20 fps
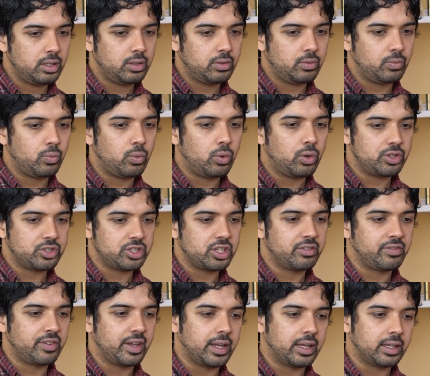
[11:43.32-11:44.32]
What do you
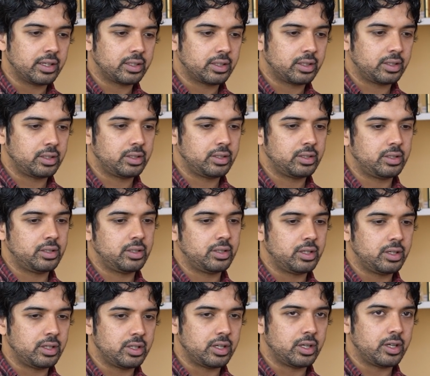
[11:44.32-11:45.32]
think
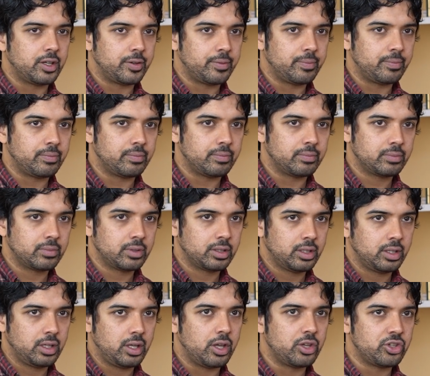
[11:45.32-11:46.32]

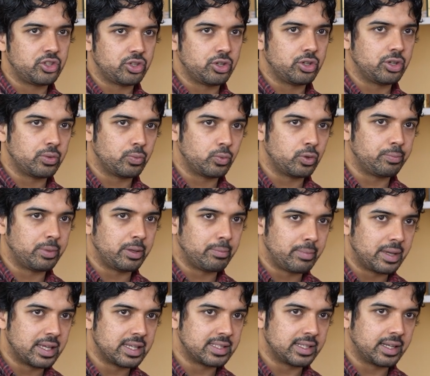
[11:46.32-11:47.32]
a student would be
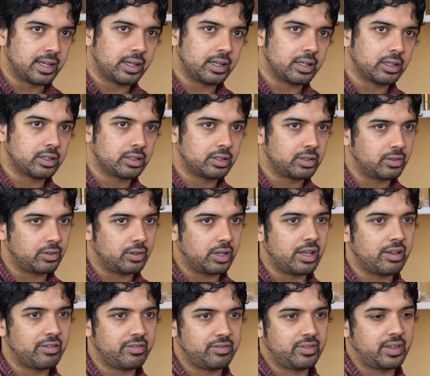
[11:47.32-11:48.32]
missing
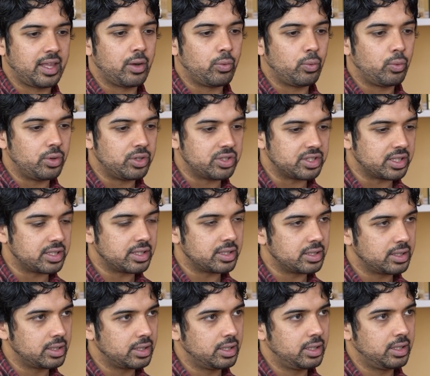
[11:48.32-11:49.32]
if there
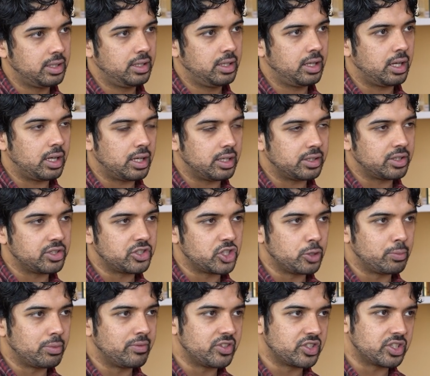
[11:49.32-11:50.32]
wasn't the
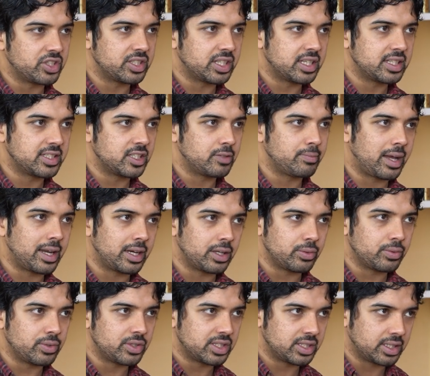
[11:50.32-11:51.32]
supervision system and it
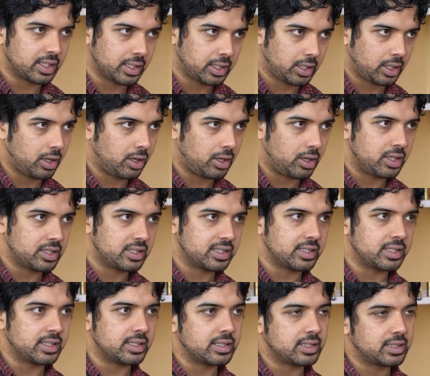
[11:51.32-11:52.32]
was the
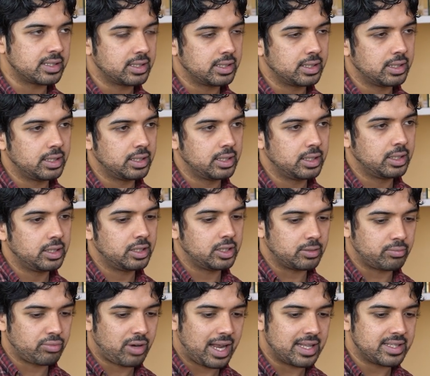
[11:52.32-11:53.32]
classes, the
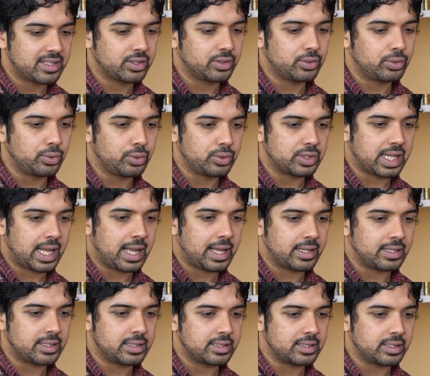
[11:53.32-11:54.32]
practicals,
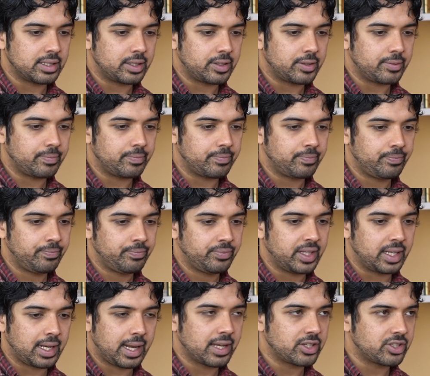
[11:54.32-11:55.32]
and the
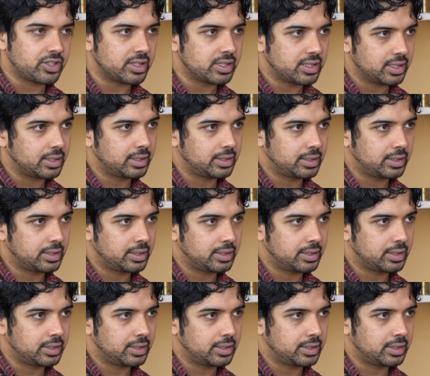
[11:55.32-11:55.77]
lectures?